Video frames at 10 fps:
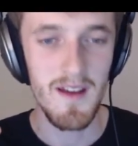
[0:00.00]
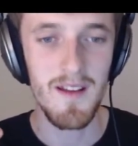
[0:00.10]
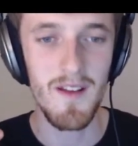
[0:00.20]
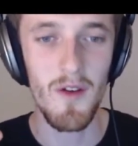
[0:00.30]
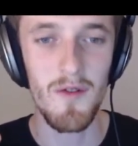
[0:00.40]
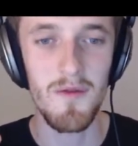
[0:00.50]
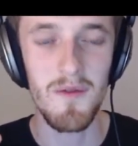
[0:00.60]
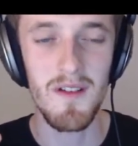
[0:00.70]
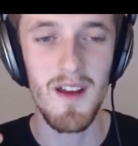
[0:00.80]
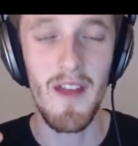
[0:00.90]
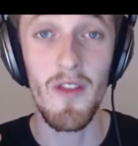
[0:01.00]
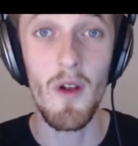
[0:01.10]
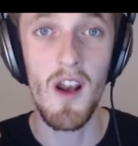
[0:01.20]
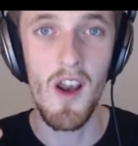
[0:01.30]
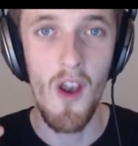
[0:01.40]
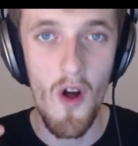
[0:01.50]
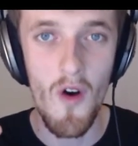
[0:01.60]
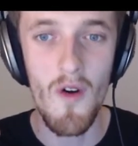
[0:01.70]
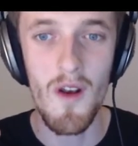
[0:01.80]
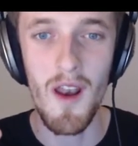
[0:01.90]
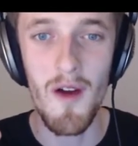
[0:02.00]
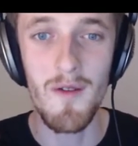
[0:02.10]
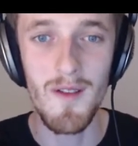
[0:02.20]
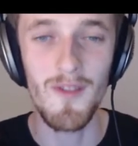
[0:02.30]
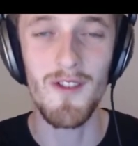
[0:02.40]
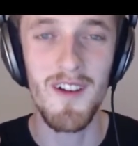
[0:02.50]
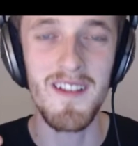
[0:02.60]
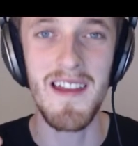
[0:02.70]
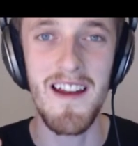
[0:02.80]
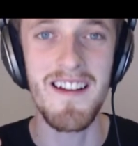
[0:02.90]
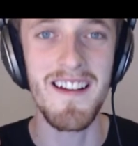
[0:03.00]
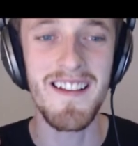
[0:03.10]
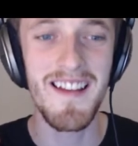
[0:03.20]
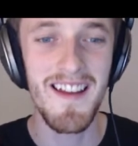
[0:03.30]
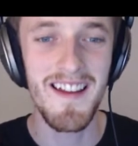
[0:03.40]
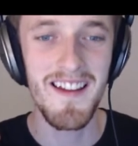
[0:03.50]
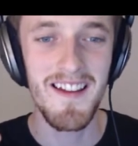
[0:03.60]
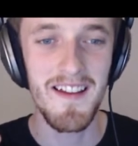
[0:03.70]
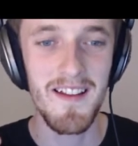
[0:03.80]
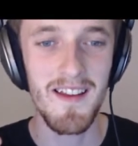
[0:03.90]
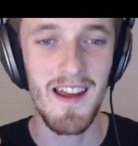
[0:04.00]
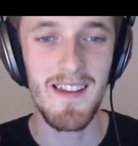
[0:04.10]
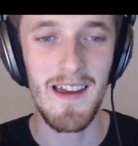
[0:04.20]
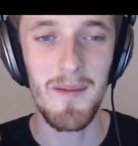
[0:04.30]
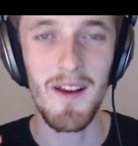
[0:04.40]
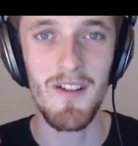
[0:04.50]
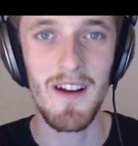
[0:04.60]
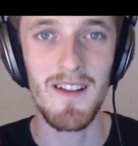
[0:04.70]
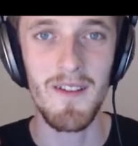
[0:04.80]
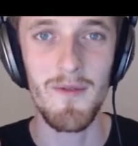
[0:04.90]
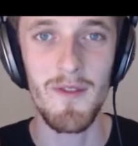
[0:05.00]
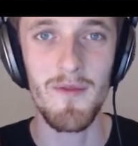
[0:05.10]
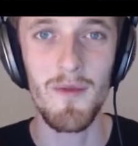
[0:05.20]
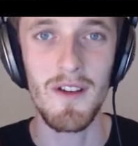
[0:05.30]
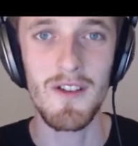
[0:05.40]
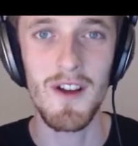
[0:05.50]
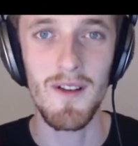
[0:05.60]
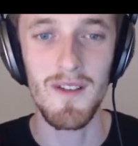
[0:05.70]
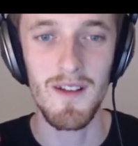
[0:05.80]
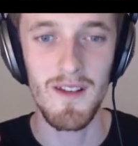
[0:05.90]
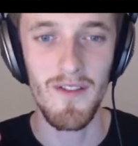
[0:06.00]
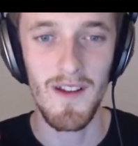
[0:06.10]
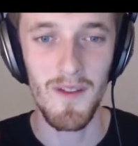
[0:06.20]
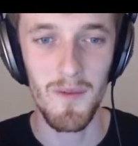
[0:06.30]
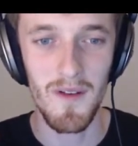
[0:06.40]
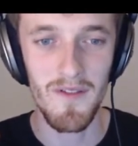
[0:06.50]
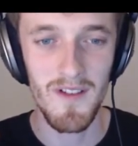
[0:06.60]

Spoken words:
So and there were loads of grass areas. So you had to get a bit creative with what you chose to defeat them with.